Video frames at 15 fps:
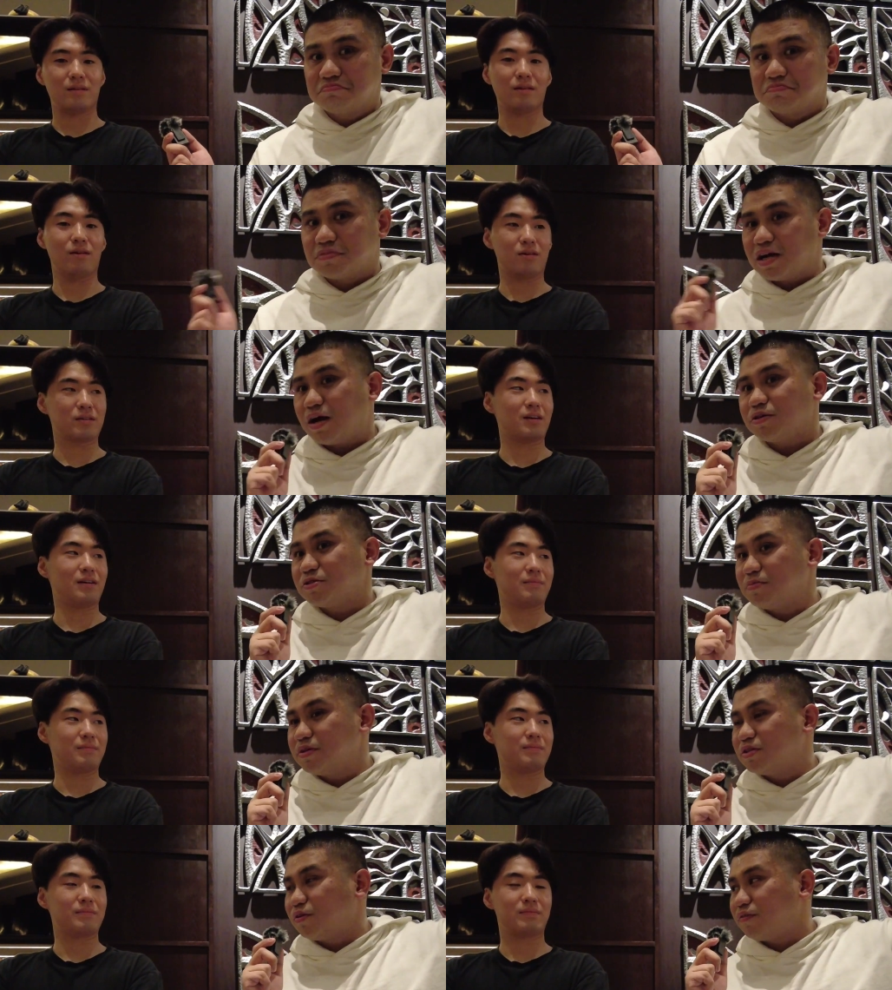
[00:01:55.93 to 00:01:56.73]
Speaker 1: Long How's time.
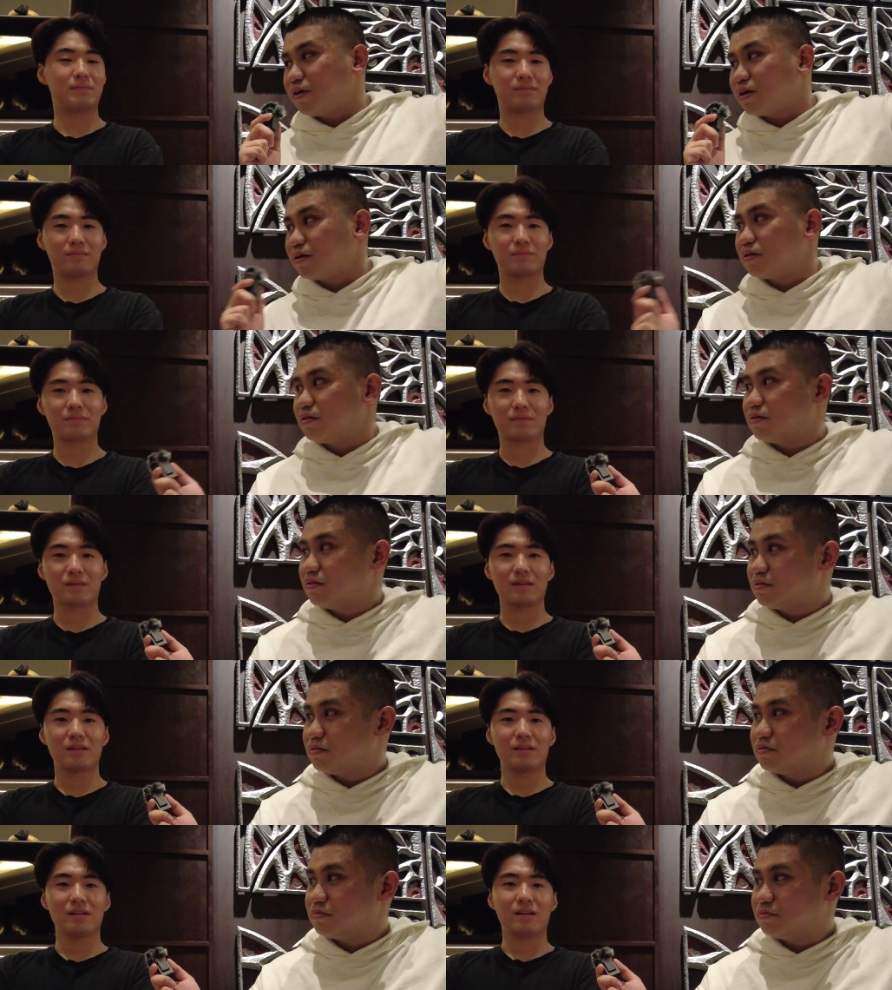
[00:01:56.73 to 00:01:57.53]
it been so far?
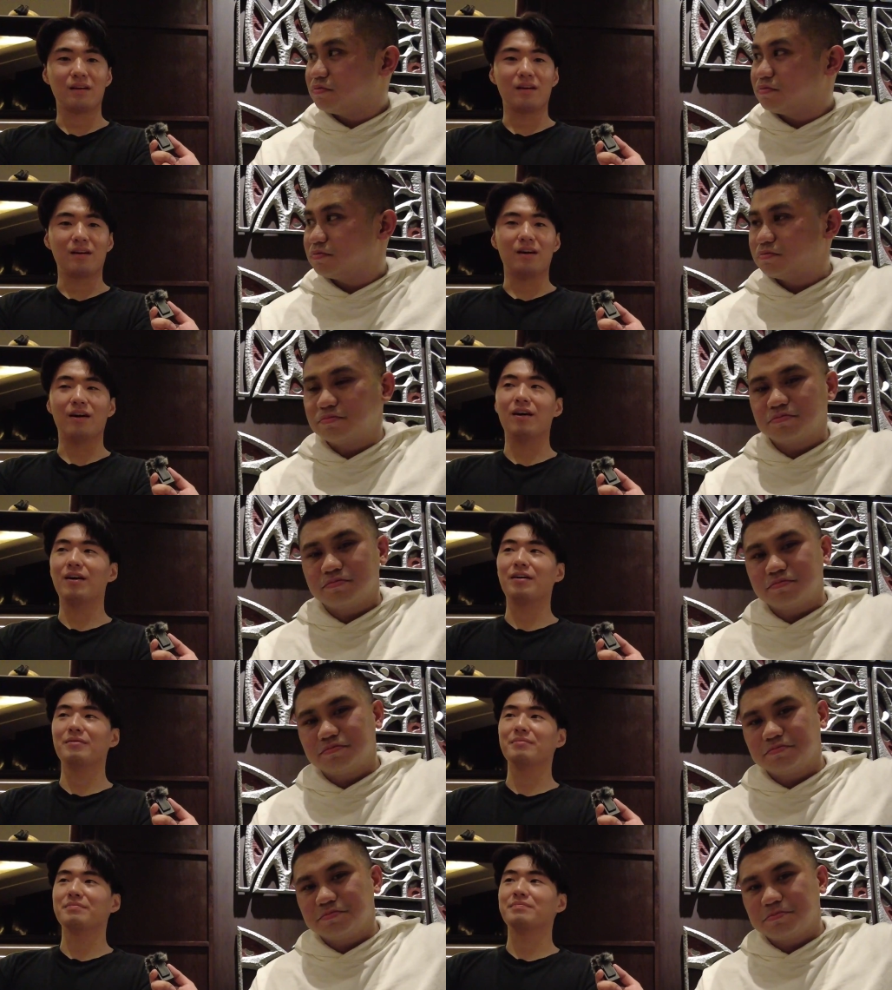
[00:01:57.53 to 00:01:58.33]

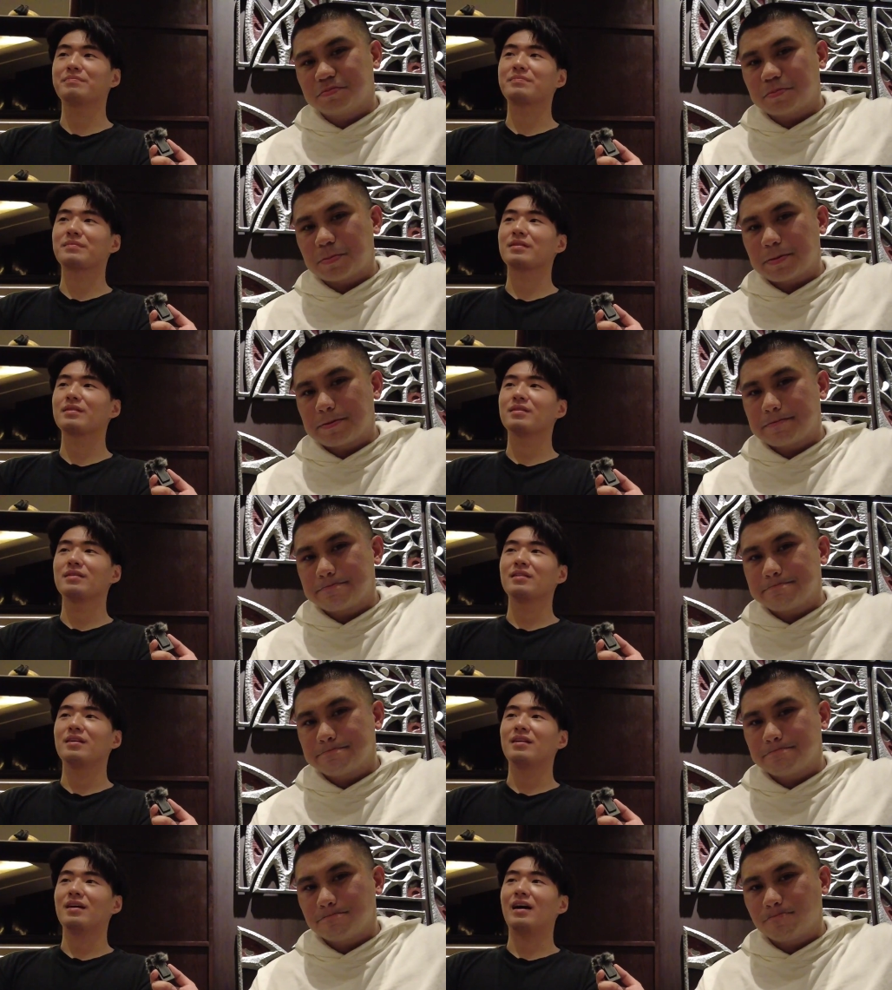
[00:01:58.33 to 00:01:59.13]
Um,
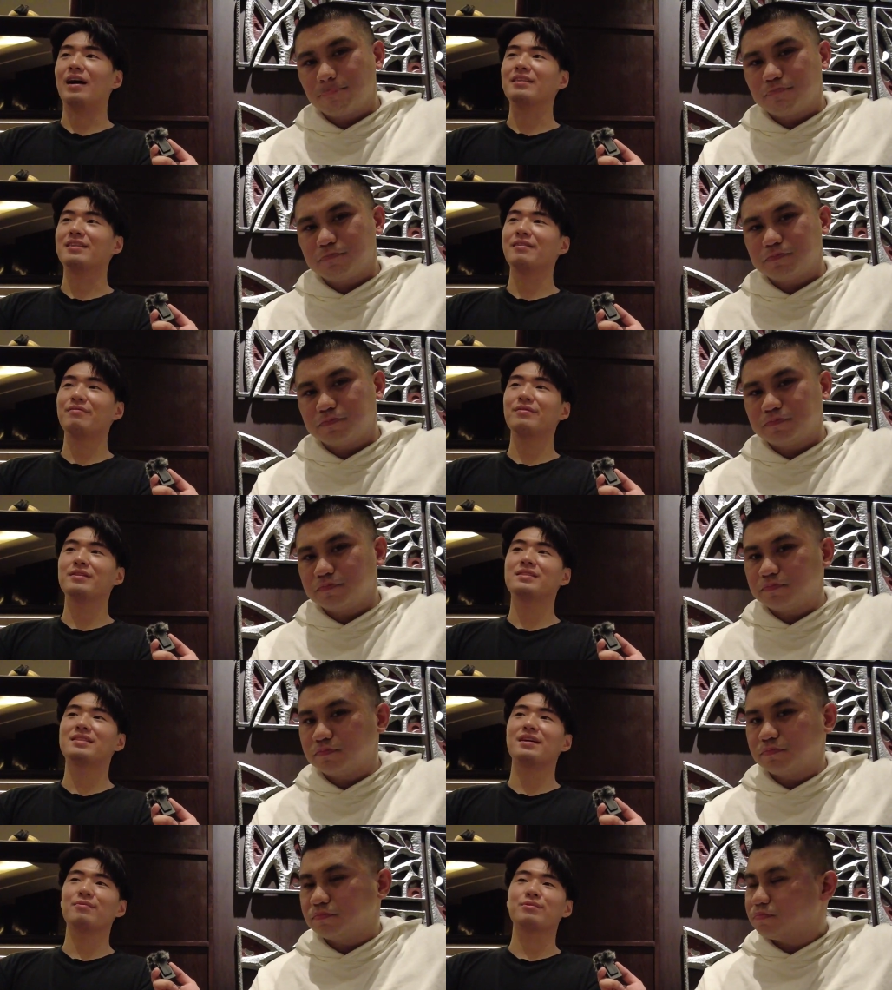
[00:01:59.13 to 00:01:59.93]
I definitely
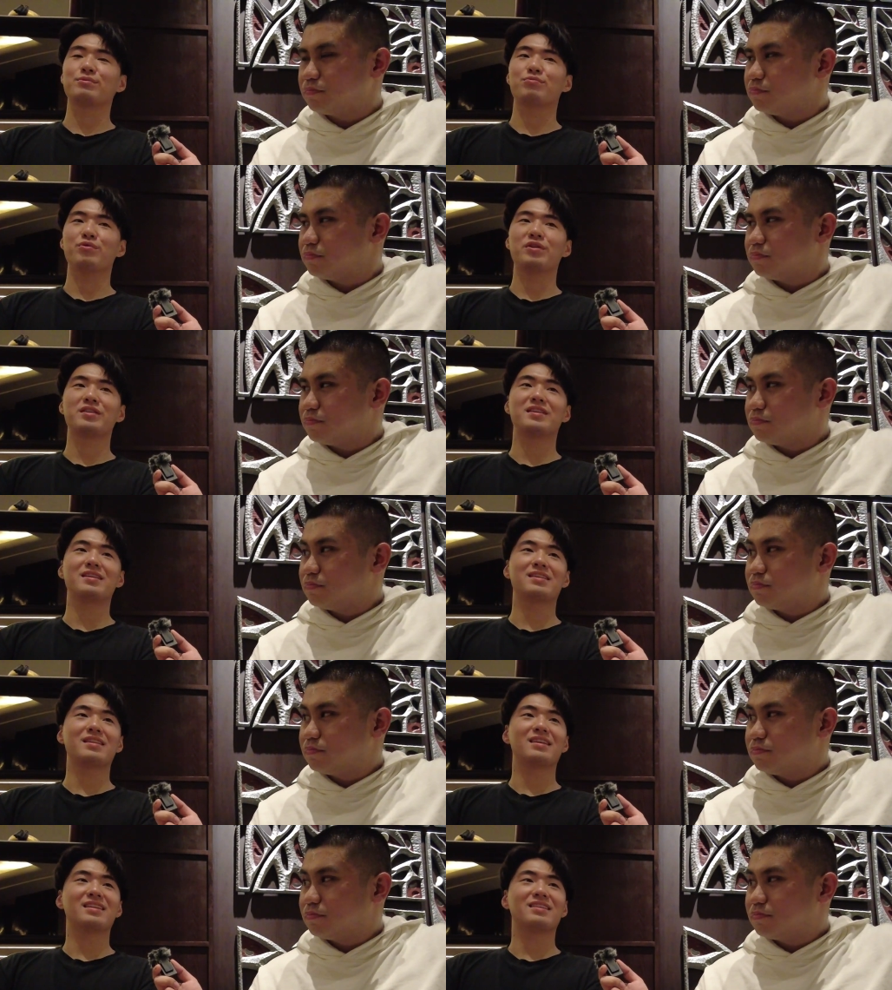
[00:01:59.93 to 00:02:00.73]
say it was worth
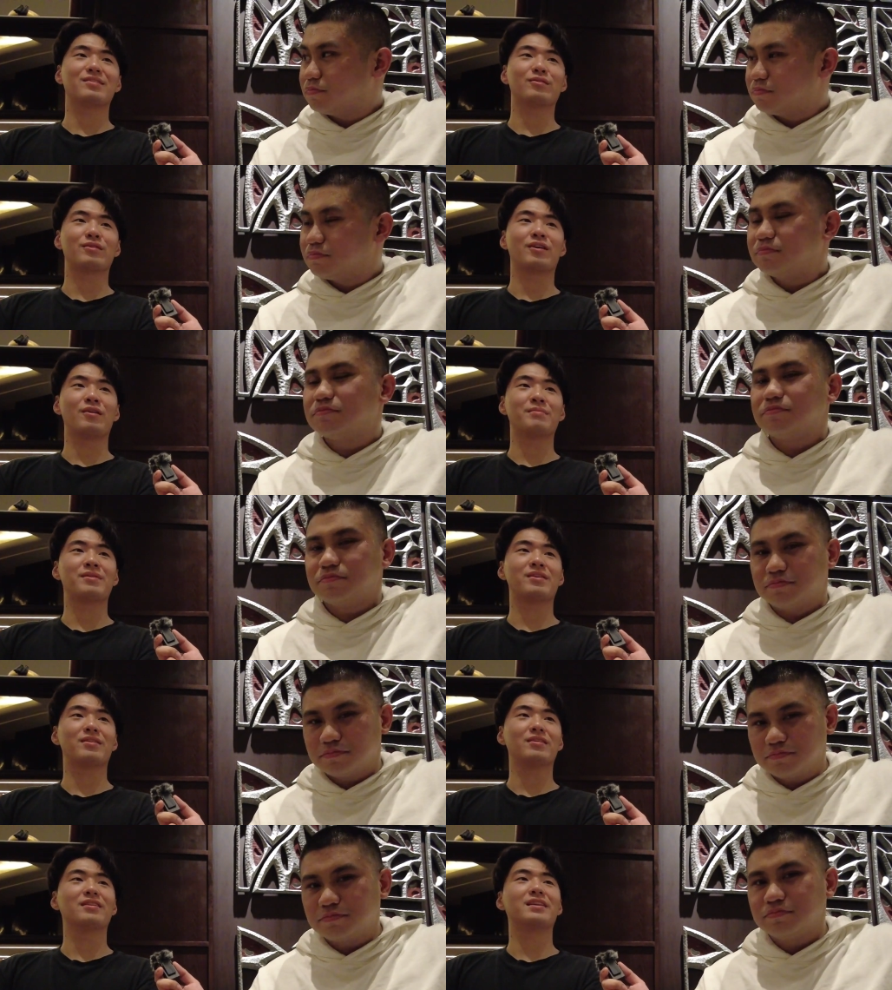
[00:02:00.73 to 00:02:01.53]
it to come
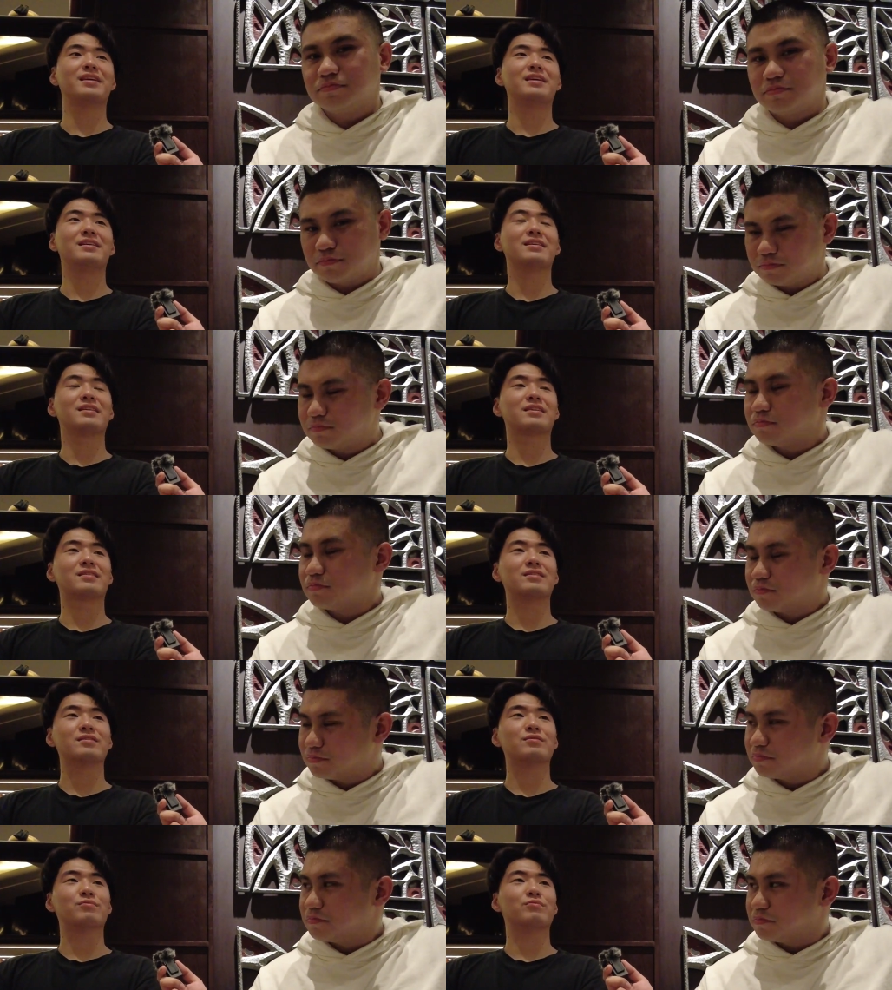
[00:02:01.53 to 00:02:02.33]
here early
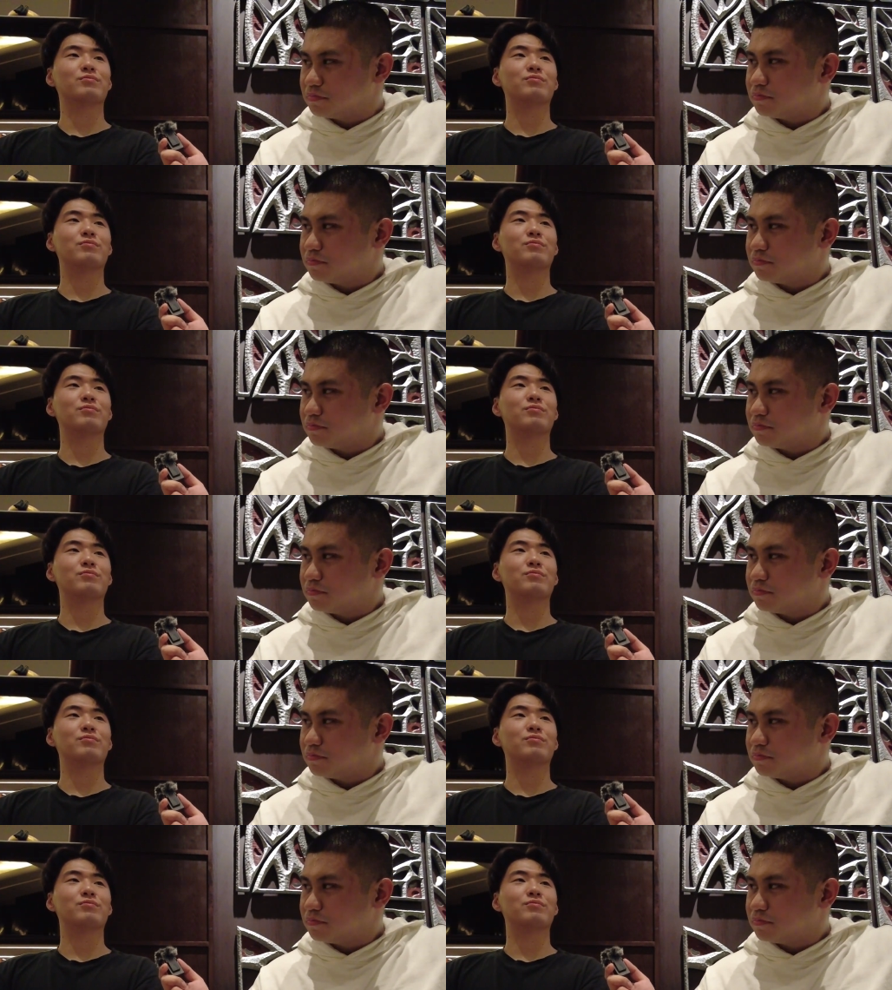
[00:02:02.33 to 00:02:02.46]
because